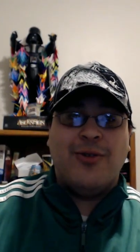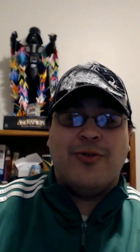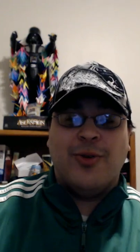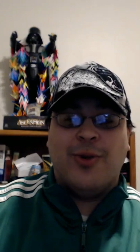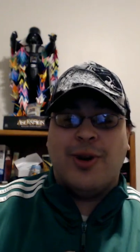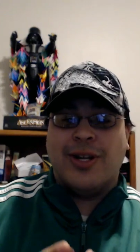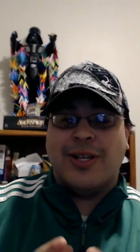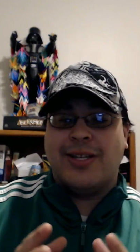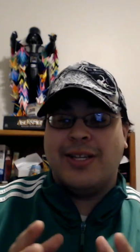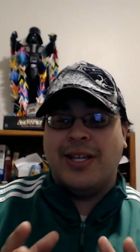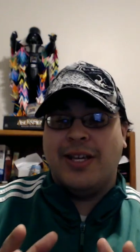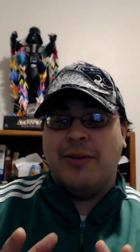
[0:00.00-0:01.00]
If you want to
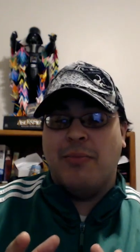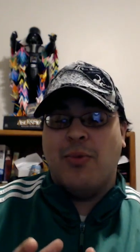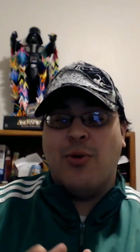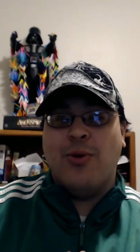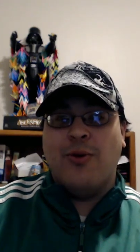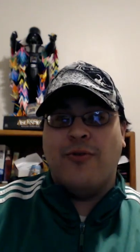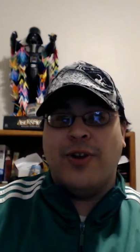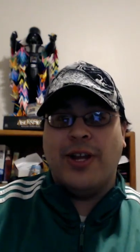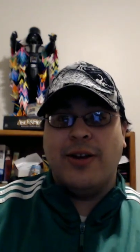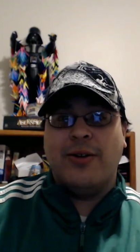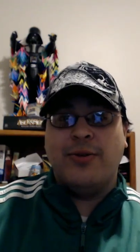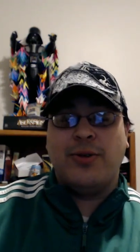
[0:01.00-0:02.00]
see more
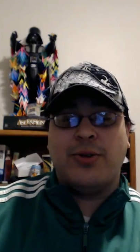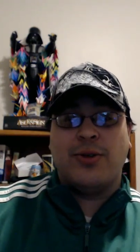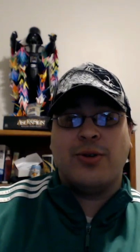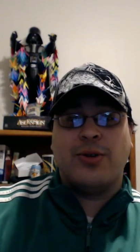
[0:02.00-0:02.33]
videos,